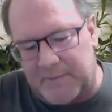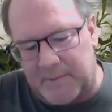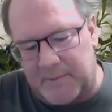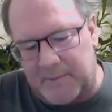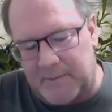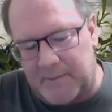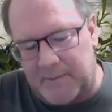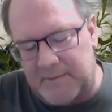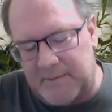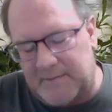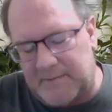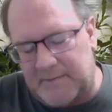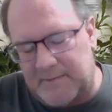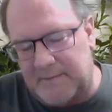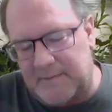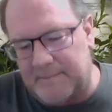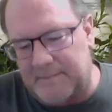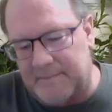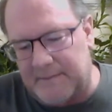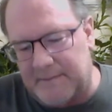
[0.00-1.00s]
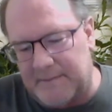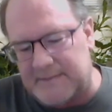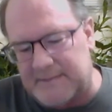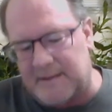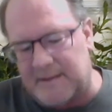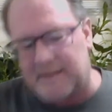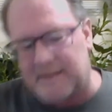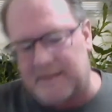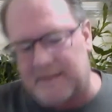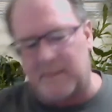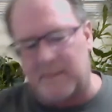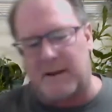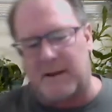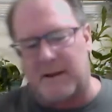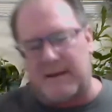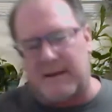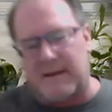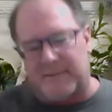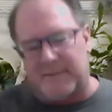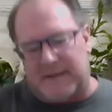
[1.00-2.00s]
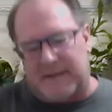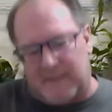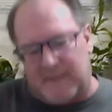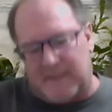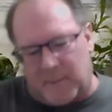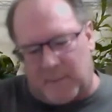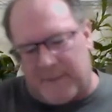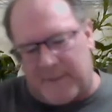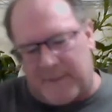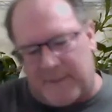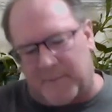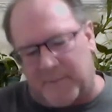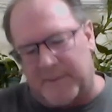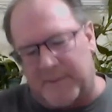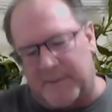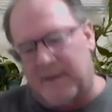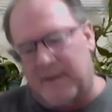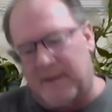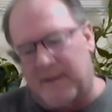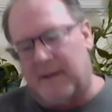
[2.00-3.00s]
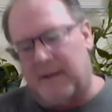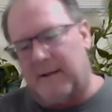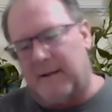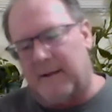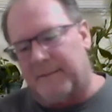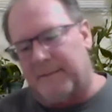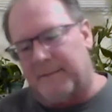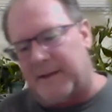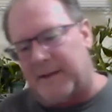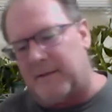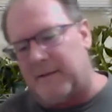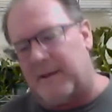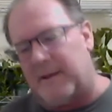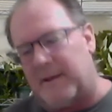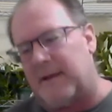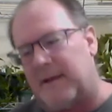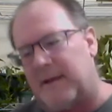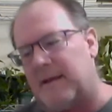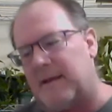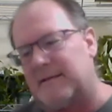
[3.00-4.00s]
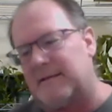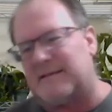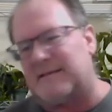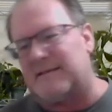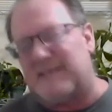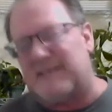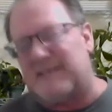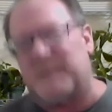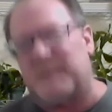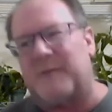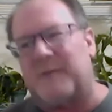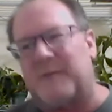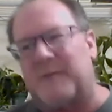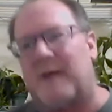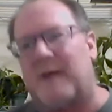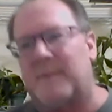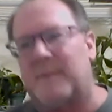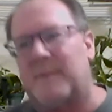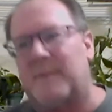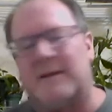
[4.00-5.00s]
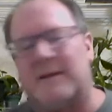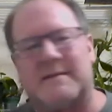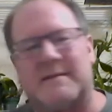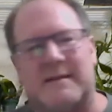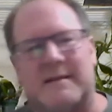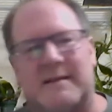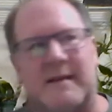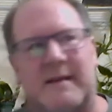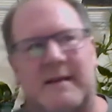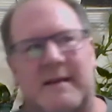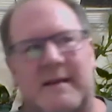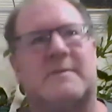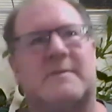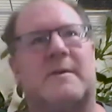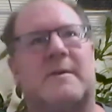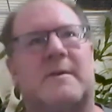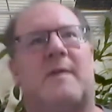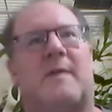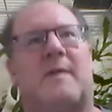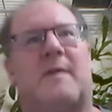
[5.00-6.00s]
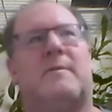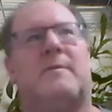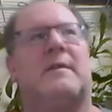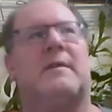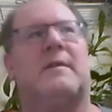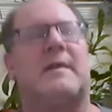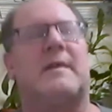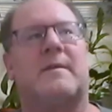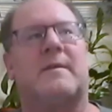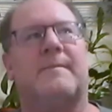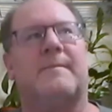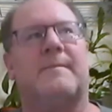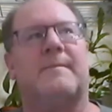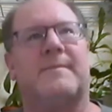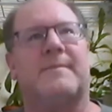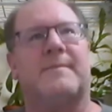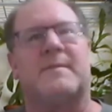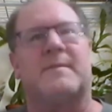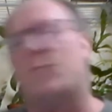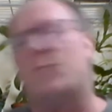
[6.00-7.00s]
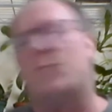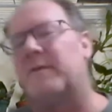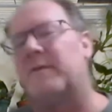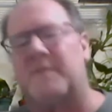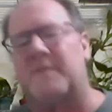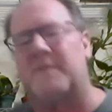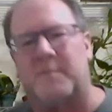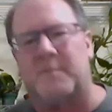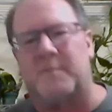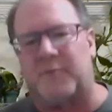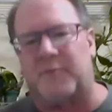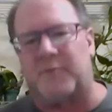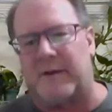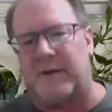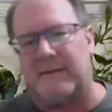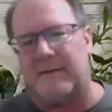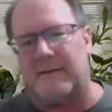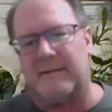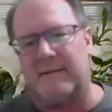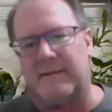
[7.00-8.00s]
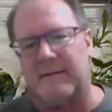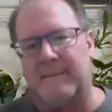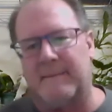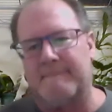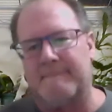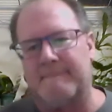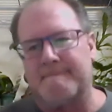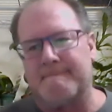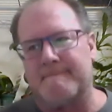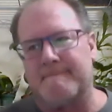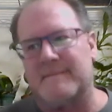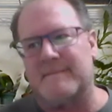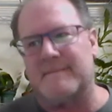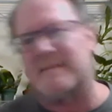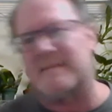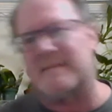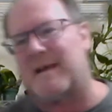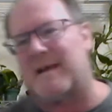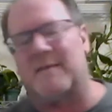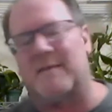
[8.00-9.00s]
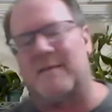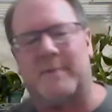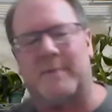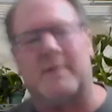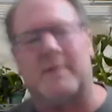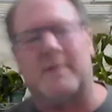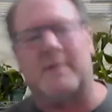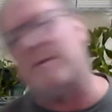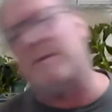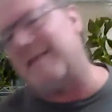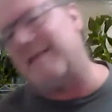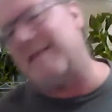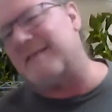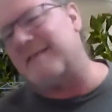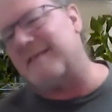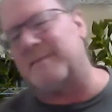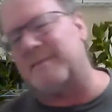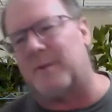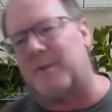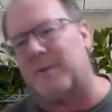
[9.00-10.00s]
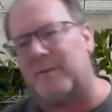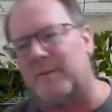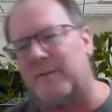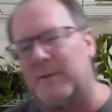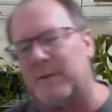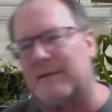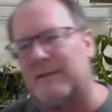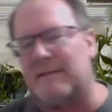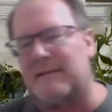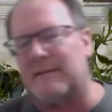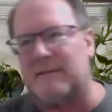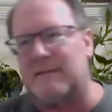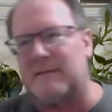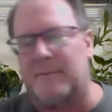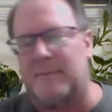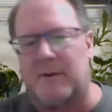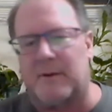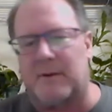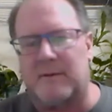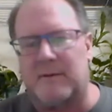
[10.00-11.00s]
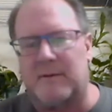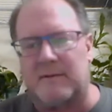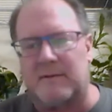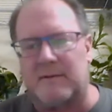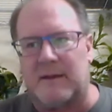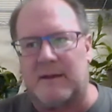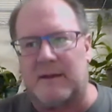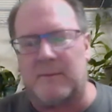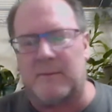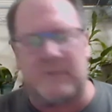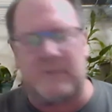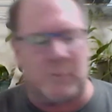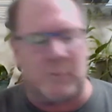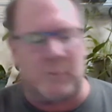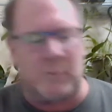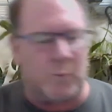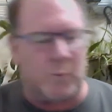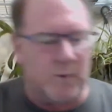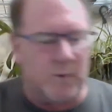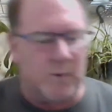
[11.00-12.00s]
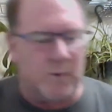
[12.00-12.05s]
So you just you can even get away from the internet and still not really see nature other than like some woods and some trees. It's kind of, and some birds. We did see some birds, and that was cool.